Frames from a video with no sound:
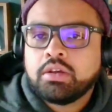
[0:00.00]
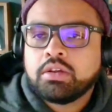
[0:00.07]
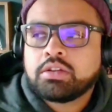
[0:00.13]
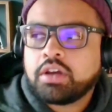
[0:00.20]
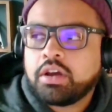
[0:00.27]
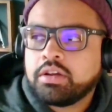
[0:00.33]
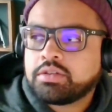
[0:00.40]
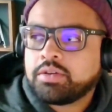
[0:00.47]

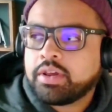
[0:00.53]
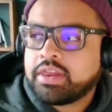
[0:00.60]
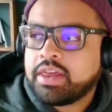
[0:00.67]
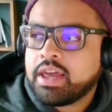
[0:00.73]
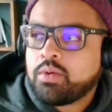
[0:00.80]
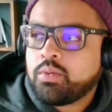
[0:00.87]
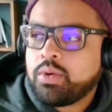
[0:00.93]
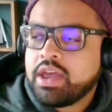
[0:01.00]
So I
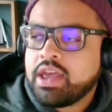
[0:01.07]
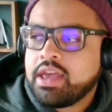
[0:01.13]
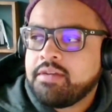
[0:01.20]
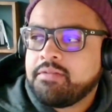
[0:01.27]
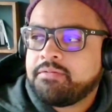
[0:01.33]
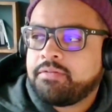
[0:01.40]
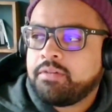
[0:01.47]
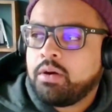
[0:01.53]
think
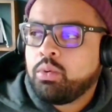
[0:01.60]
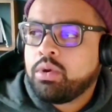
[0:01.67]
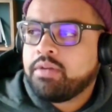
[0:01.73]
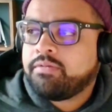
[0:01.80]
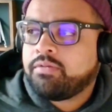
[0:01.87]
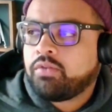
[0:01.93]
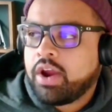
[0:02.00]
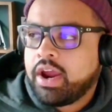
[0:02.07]
we've
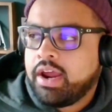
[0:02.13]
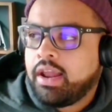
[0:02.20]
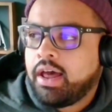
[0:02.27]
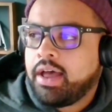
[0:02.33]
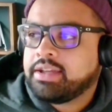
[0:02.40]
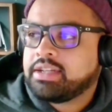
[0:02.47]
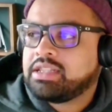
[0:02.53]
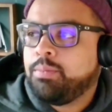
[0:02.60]

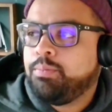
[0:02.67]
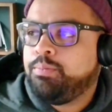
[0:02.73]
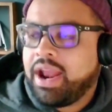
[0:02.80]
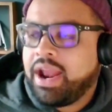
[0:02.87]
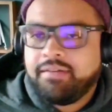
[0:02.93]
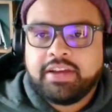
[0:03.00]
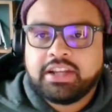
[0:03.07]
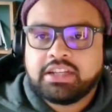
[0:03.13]
realised the
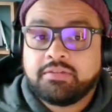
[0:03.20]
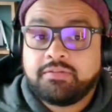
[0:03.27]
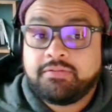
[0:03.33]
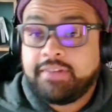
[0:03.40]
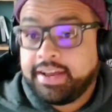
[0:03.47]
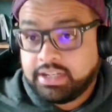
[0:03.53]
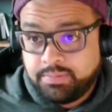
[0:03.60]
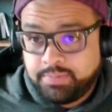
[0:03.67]
benefits of
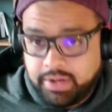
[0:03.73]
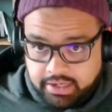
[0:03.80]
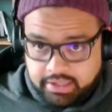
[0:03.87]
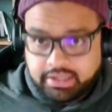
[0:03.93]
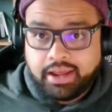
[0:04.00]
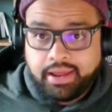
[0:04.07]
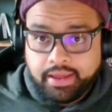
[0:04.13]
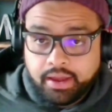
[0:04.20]

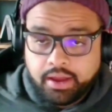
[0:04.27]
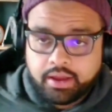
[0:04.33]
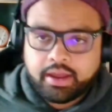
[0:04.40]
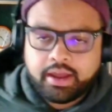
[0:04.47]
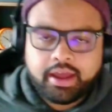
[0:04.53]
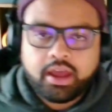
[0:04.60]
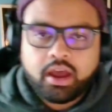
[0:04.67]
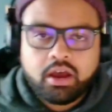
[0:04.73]
flexibility,
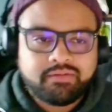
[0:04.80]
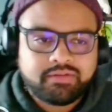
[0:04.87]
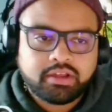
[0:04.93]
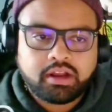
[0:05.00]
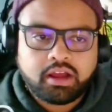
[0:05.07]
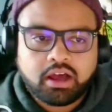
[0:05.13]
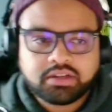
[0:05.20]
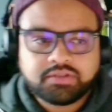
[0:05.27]
okay, over the
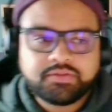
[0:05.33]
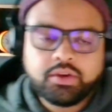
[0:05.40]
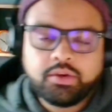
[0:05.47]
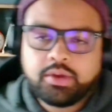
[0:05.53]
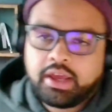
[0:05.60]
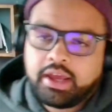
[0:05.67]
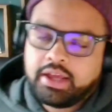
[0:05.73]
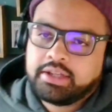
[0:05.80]
last few
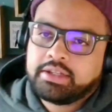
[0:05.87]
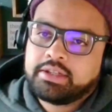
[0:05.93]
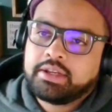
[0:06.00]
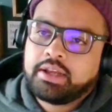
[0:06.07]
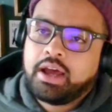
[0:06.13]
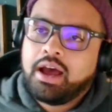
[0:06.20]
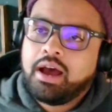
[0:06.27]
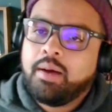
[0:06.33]
years.
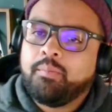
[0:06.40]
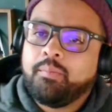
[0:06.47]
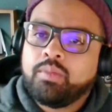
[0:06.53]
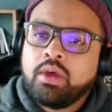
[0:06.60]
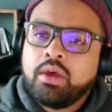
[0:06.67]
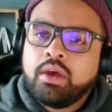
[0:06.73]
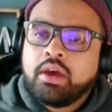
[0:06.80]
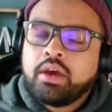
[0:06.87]

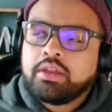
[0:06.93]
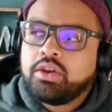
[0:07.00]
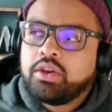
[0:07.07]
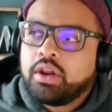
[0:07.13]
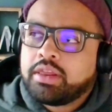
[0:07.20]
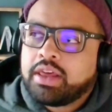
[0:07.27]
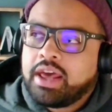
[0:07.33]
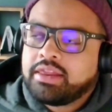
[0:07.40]

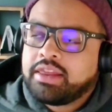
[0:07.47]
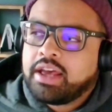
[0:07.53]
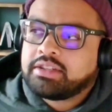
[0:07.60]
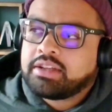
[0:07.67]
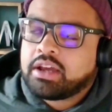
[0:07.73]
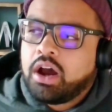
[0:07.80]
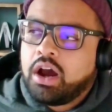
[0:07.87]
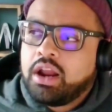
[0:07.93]
There's
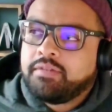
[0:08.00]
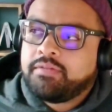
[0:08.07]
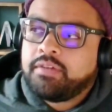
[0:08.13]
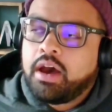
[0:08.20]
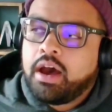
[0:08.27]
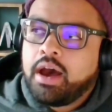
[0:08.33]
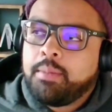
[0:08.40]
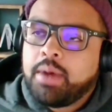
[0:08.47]
a kind of
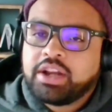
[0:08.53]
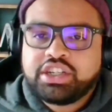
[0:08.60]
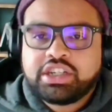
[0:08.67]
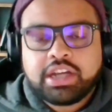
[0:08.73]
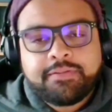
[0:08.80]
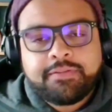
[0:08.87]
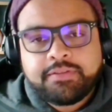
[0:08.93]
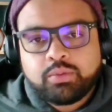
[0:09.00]
a
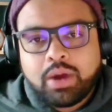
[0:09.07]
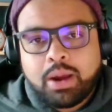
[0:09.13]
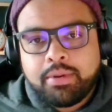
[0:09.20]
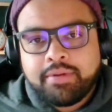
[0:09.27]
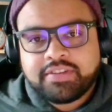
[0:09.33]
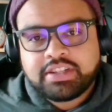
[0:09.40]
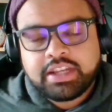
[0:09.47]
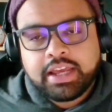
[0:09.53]
shift where
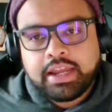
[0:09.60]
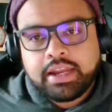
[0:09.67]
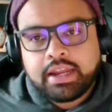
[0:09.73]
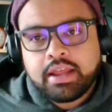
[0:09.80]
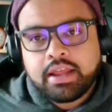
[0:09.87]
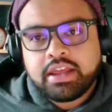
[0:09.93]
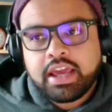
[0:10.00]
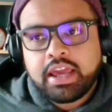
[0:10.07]
we've seen
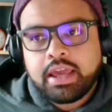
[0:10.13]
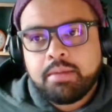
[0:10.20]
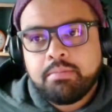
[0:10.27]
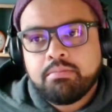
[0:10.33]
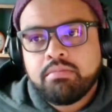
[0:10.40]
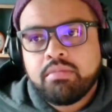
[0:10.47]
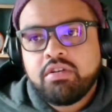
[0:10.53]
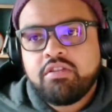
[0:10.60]
the
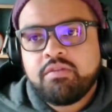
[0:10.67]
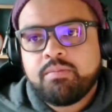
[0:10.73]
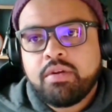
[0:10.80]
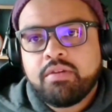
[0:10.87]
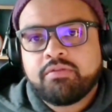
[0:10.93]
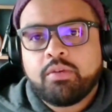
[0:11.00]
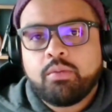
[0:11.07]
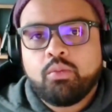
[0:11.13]

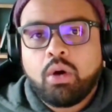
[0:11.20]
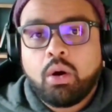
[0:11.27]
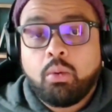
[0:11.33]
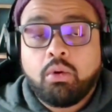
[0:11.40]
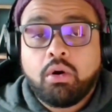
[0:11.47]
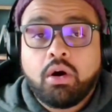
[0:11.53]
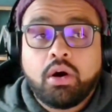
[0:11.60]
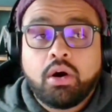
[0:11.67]
movement from what
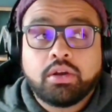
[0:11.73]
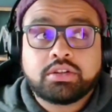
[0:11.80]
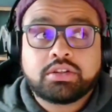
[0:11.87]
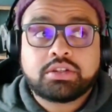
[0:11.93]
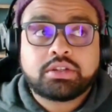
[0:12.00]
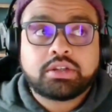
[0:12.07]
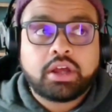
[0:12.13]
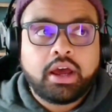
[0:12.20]

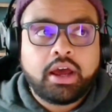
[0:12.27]
was